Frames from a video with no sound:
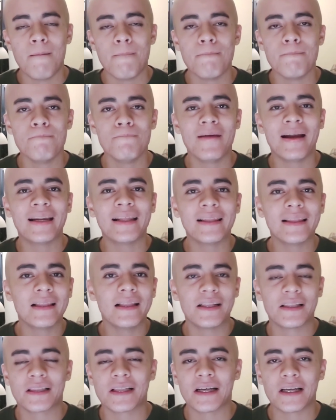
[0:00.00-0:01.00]
Many of
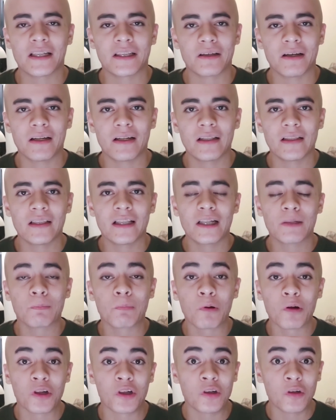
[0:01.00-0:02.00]
these things, right? This
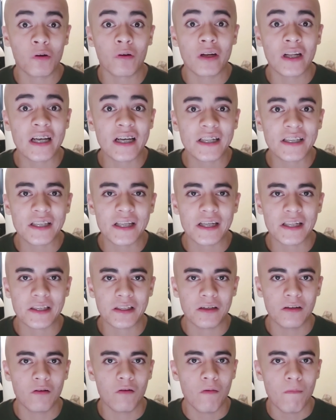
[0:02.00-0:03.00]
person already
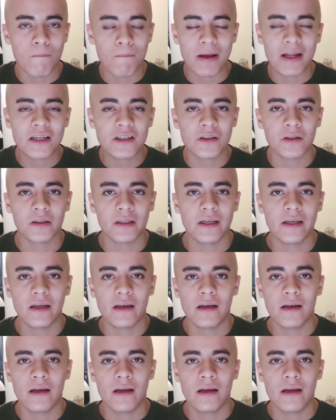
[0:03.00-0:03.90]
exists, mentally,